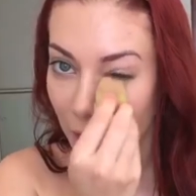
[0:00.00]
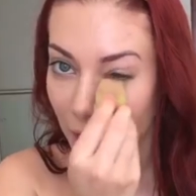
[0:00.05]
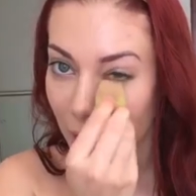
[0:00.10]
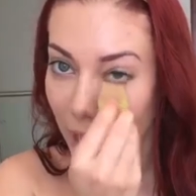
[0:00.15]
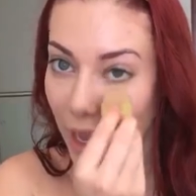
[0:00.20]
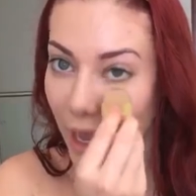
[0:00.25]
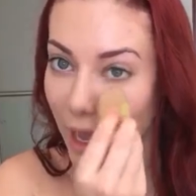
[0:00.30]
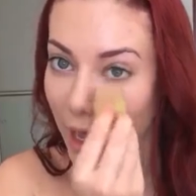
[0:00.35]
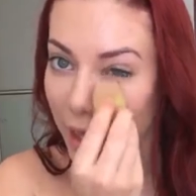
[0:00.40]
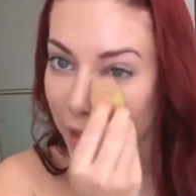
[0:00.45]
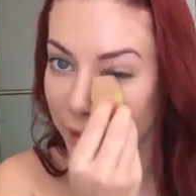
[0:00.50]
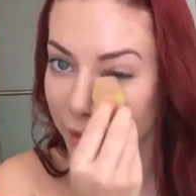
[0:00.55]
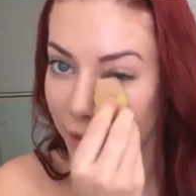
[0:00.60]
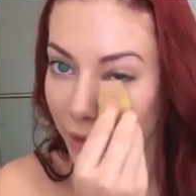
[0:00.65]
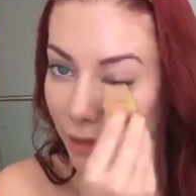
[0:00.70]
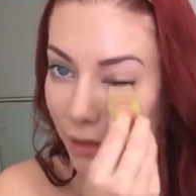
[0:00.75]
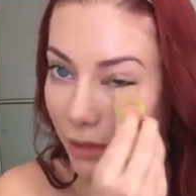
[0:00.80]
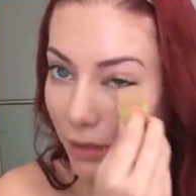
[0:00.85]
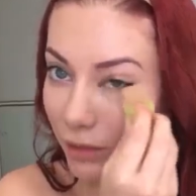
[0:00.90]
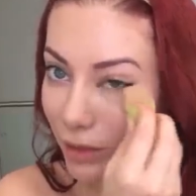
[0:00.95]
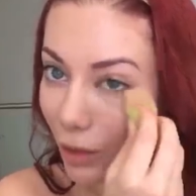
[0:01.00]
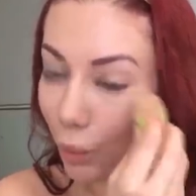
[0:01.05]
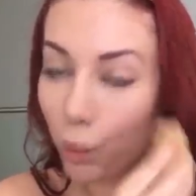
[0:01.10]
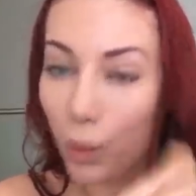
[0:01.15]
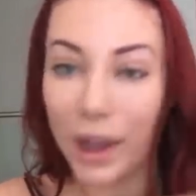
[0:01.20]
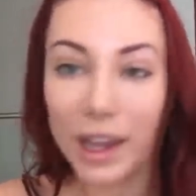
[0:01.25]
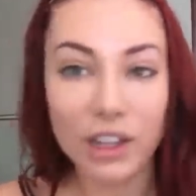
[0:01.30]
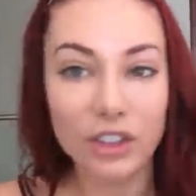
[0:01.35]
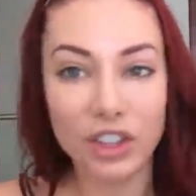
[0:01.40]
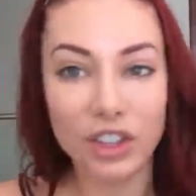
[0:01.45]
and the
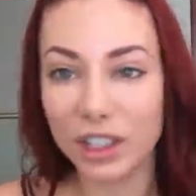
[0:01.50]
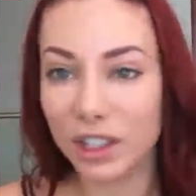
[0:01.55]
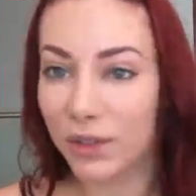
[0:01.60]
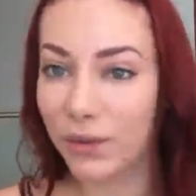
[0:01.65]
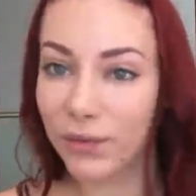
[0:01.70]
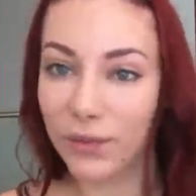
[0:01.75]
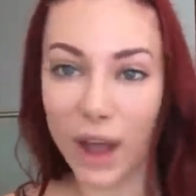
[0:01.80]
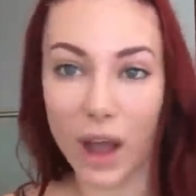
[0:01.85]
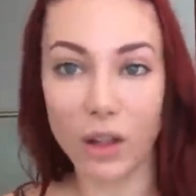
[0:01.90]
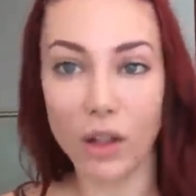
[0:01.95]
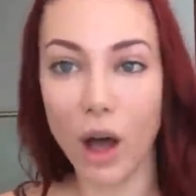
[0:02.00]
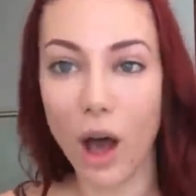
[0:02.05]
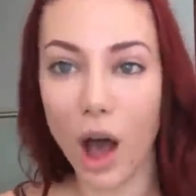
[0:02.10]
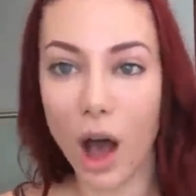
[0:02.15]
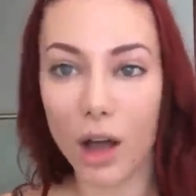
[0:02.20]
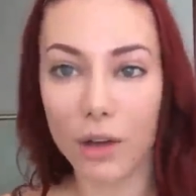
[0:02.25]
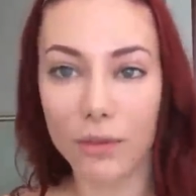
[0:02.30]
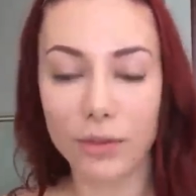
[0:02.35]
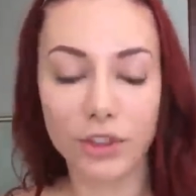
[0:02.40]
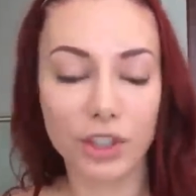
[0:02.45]
weight just fell off.